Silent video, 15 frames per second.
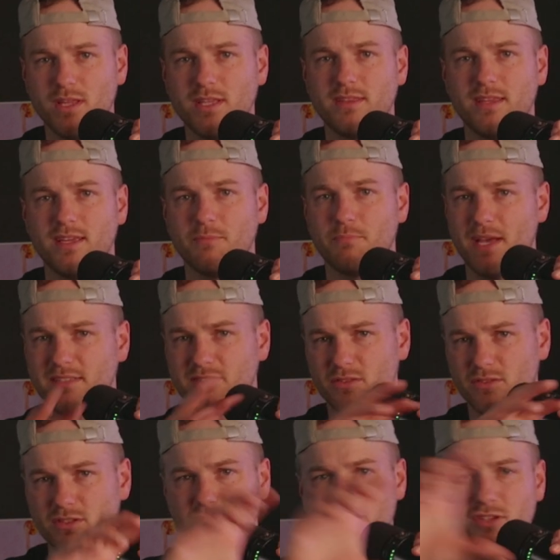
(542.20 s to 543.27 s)
think, based on
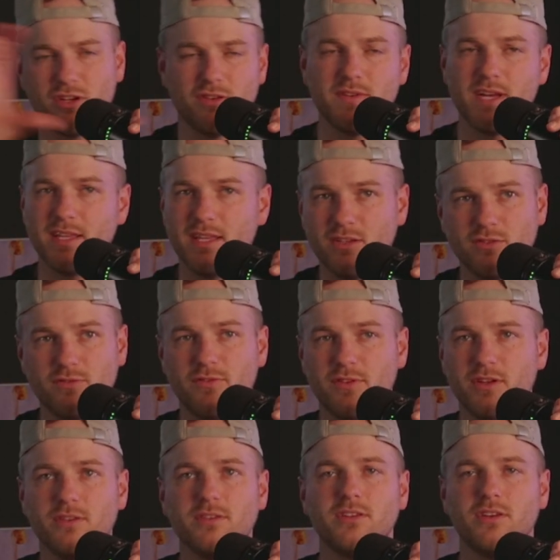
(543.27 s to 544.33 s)
your survey that you
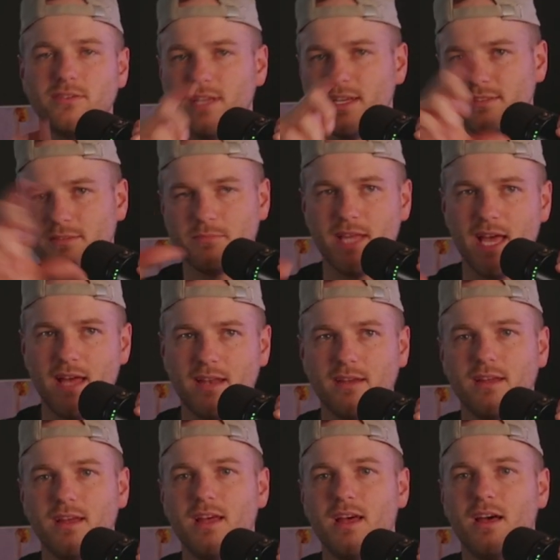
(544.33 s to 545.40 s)
filled, take some data,
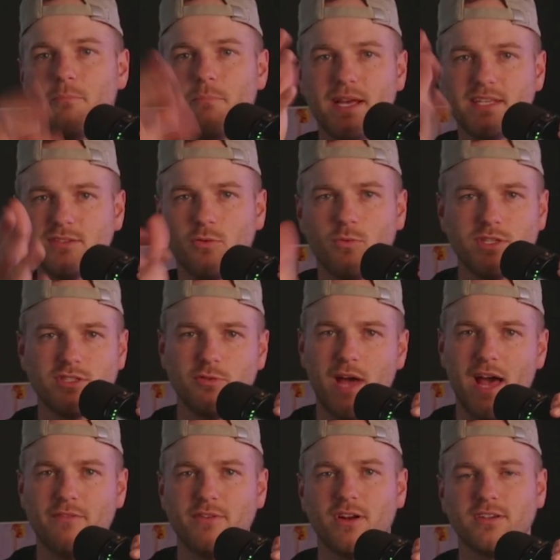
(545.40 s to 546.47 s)
based on what you
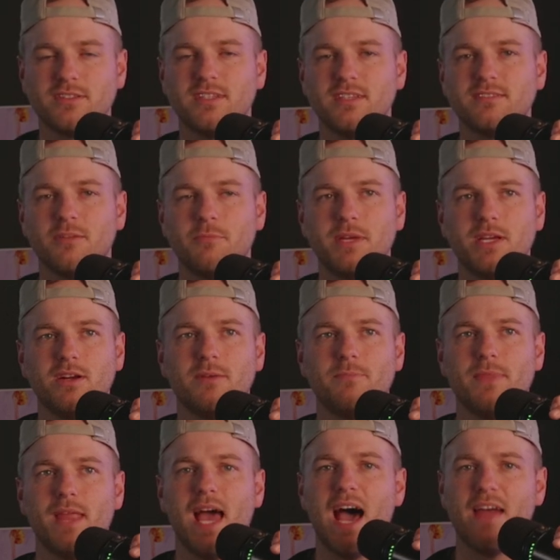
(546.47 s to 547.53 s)
have in our system here,
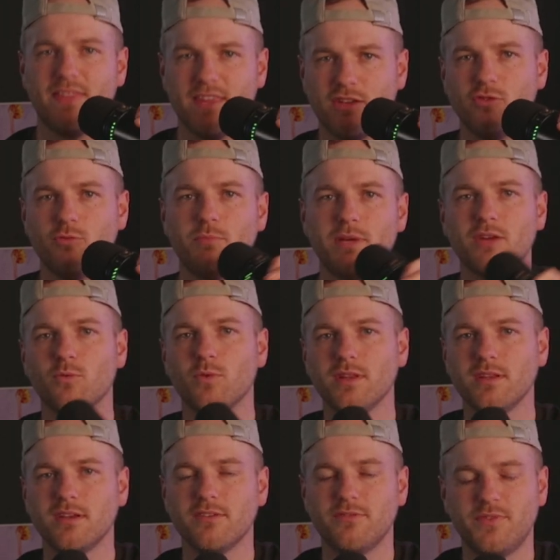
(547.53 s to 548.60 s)
I think you'd be a
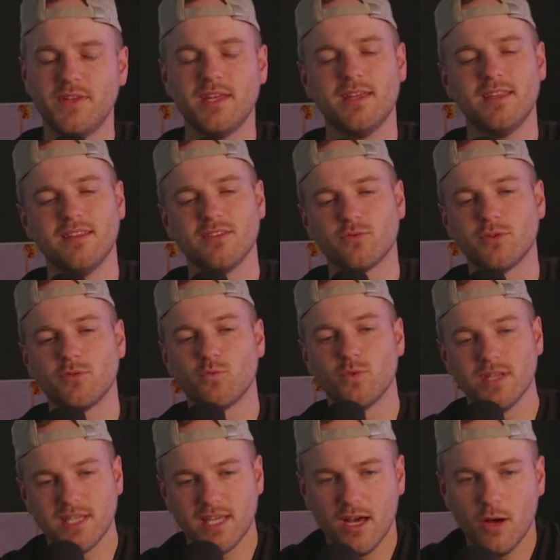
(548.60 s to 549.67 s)
really good fit, and this would
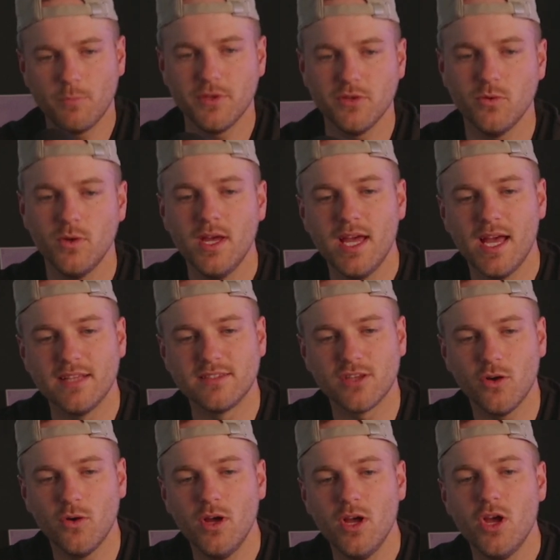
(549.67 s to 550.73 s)
really help you. And
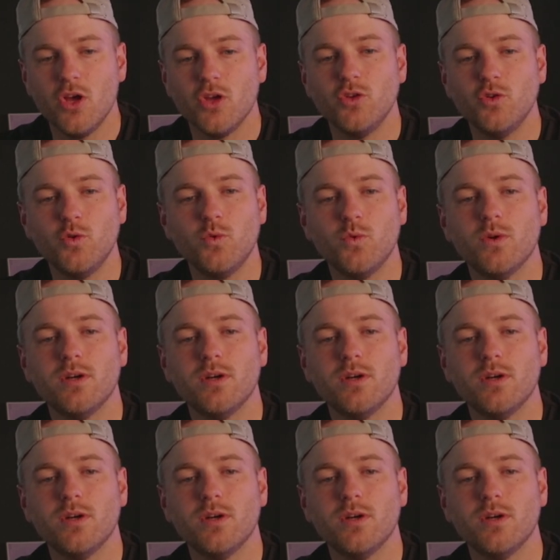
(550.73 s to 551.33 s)
so you